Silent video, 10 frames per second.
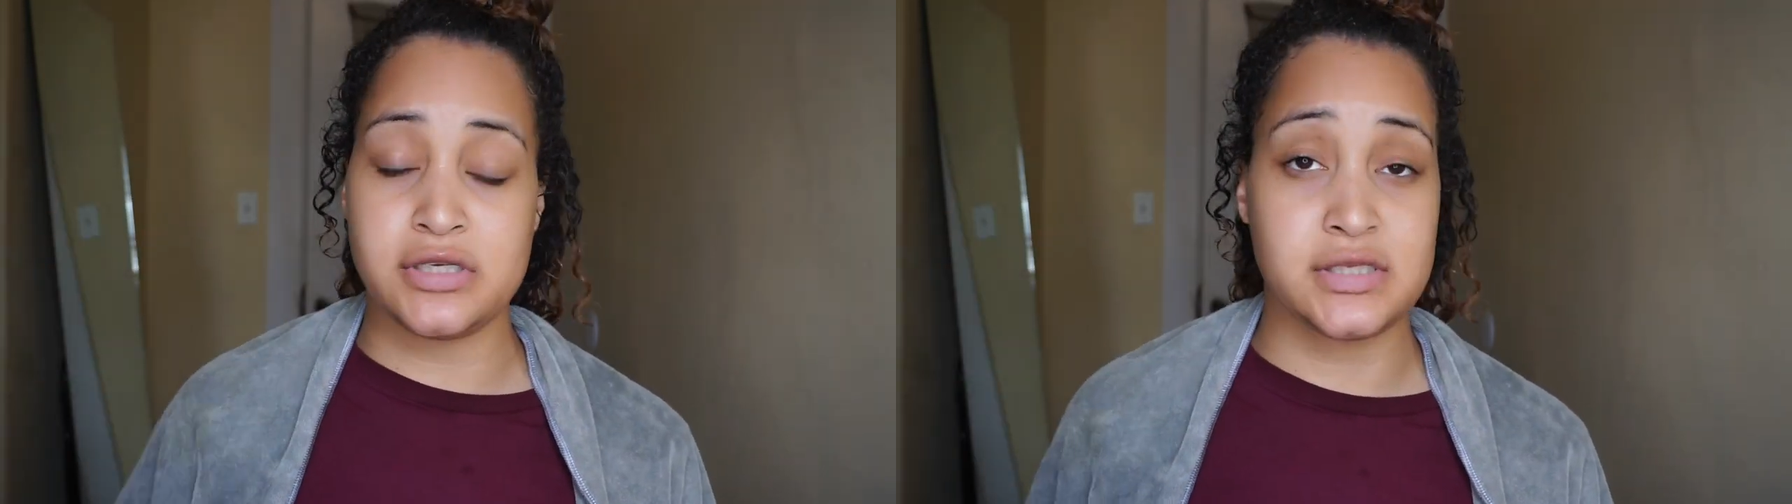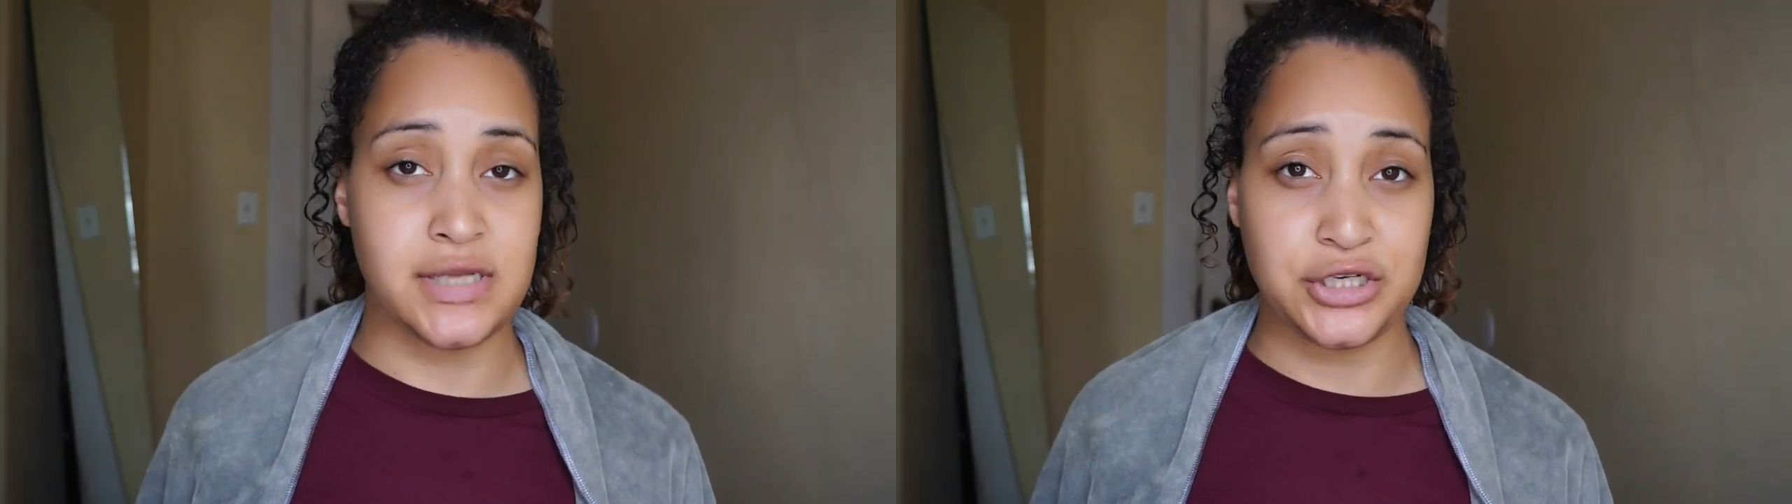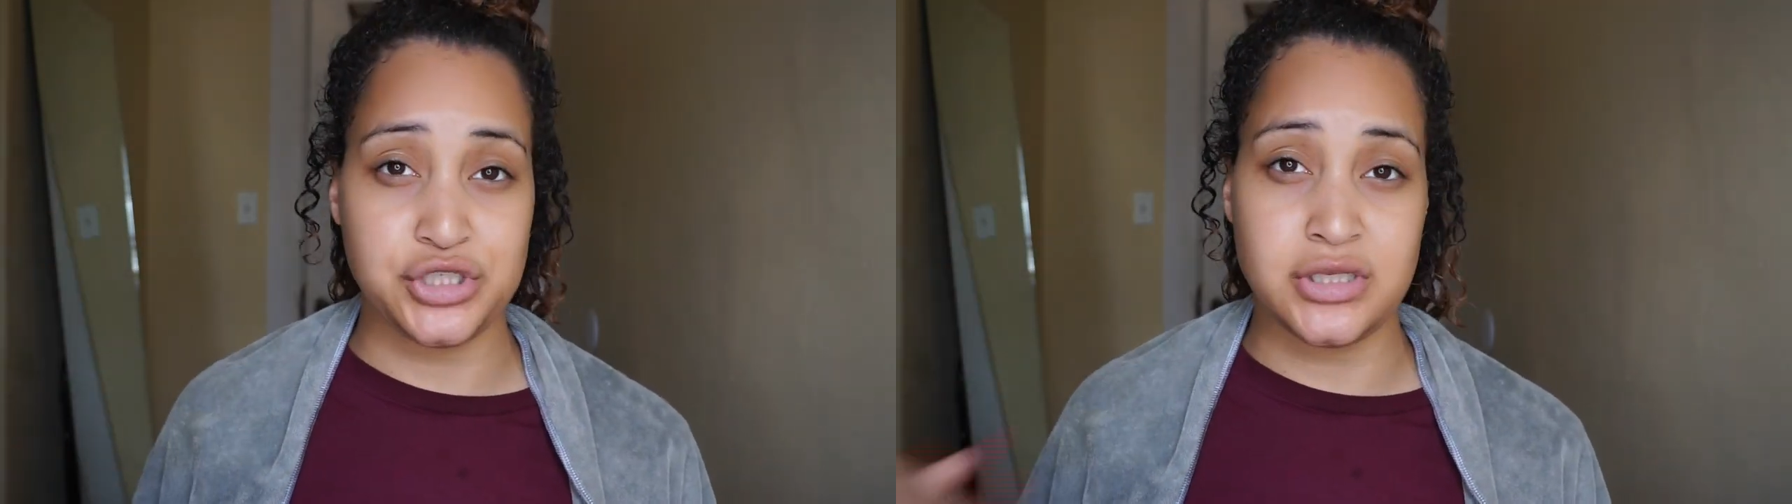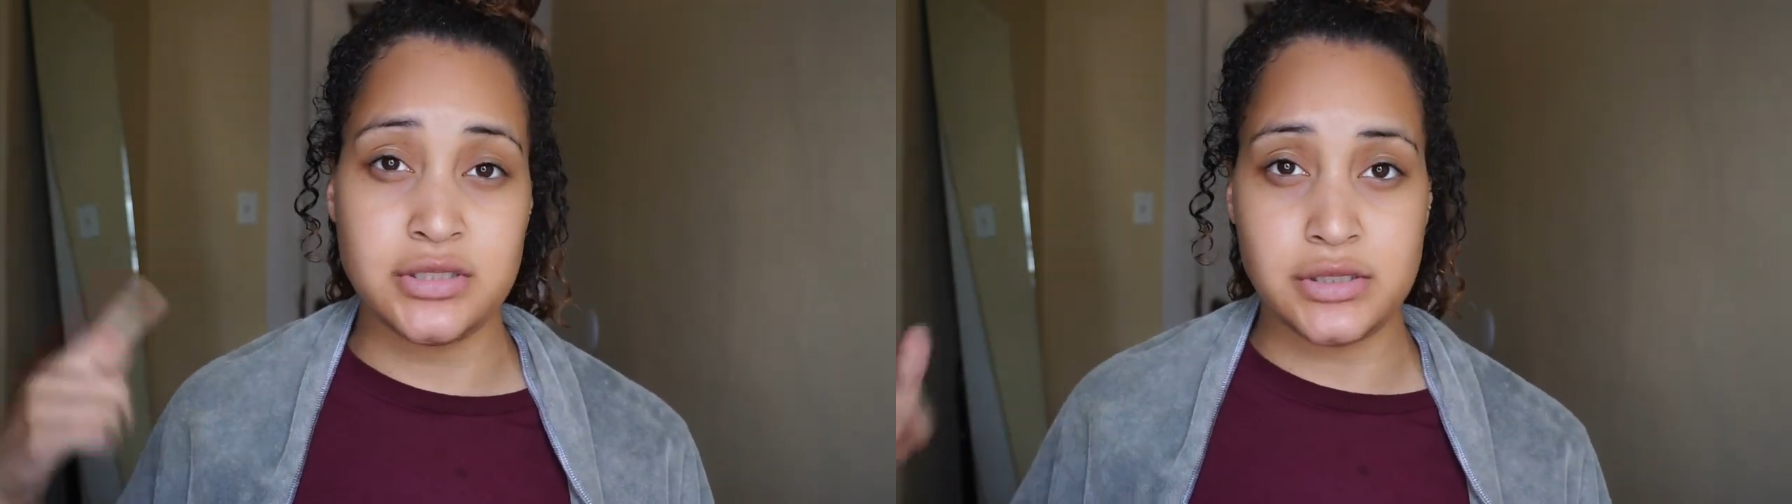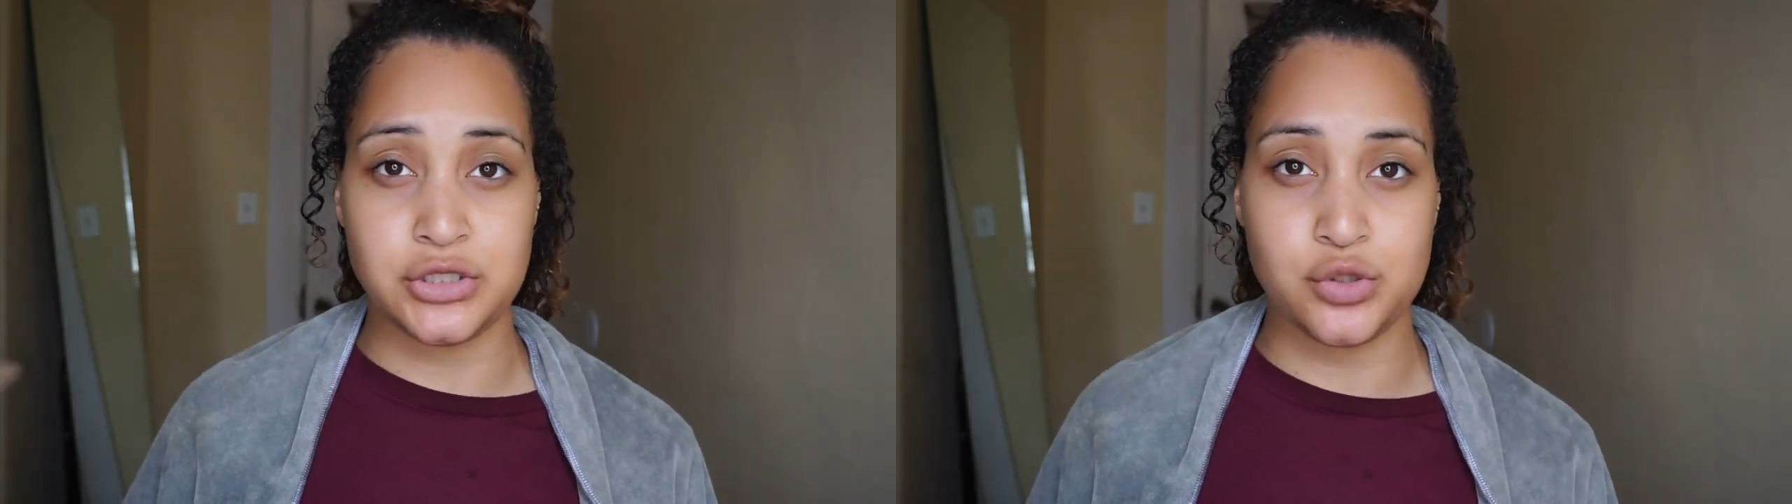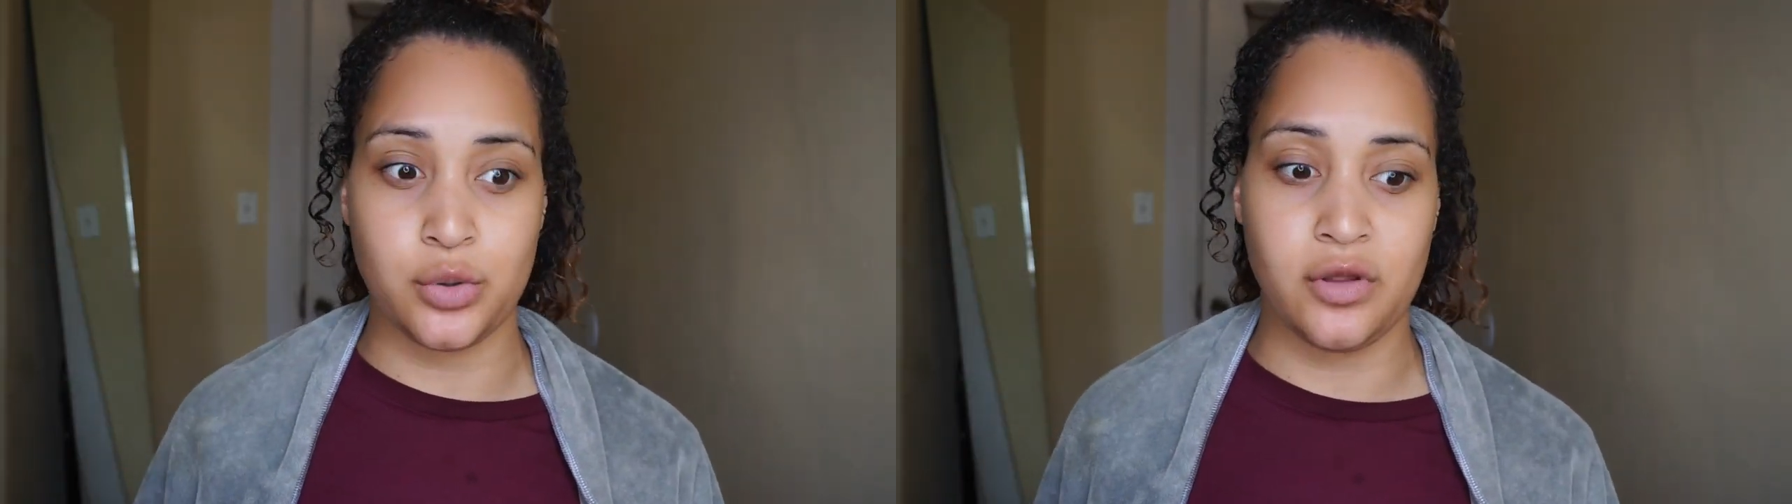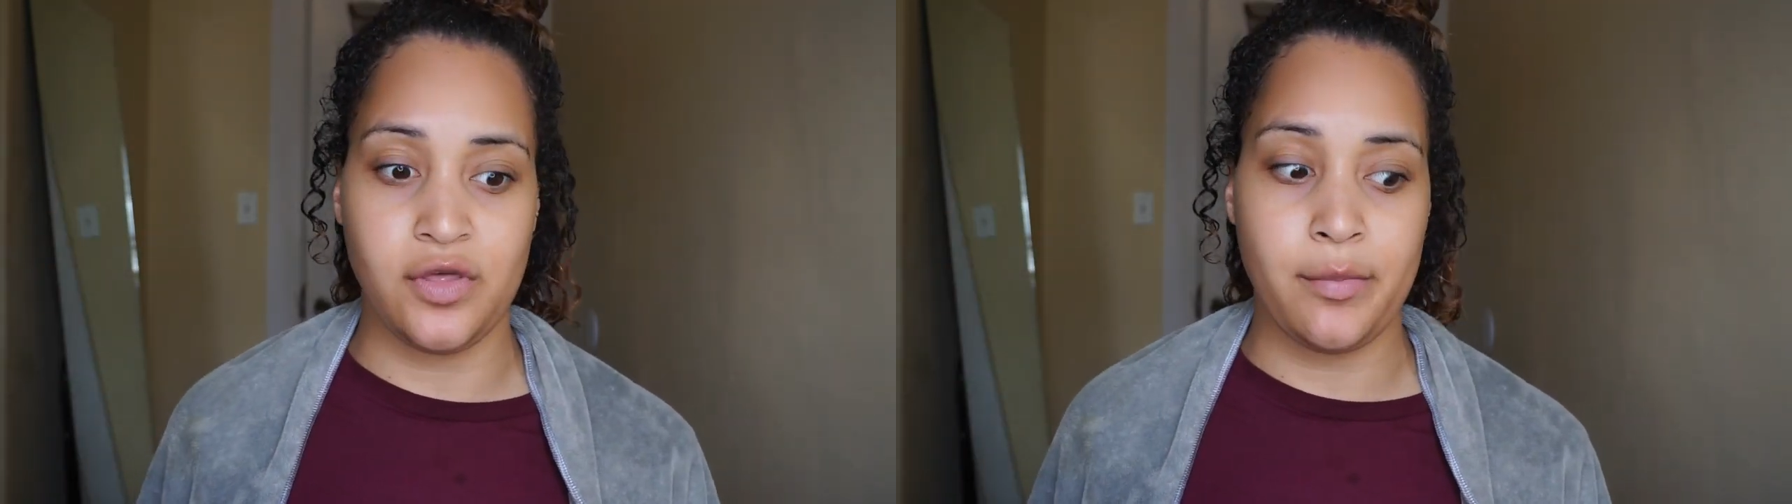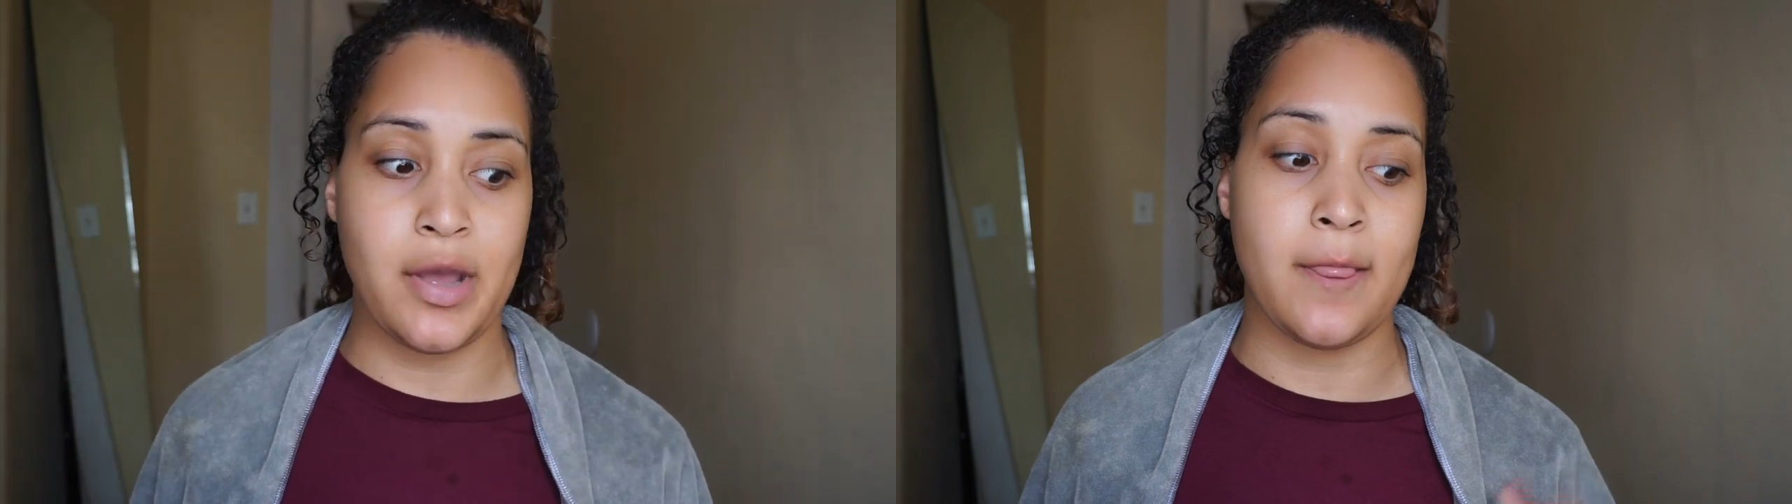sections and twirl them,